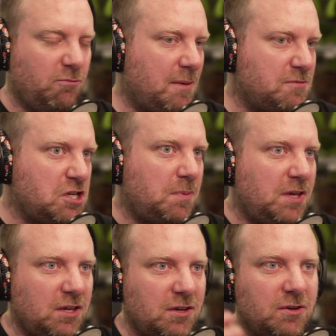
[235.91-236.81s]

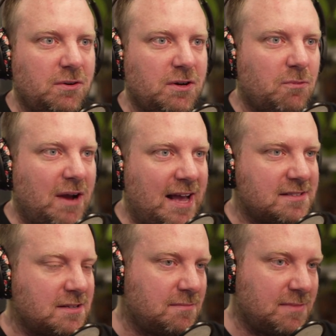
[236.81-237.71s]
WebGPU and
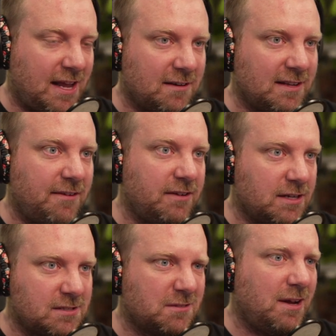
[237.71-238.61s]
WASM that are allowing
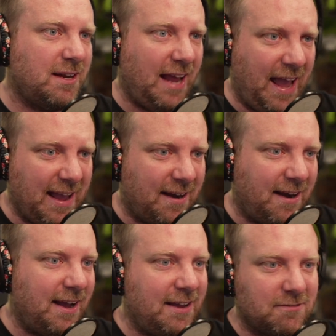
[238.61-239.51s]
us to run A
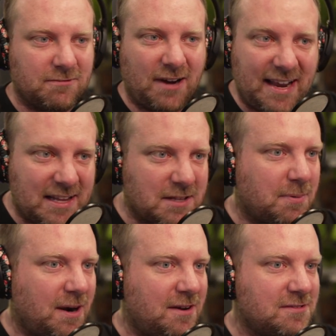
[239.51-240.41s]
I right in the
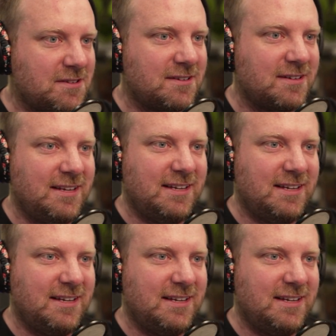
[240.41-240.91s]
browser.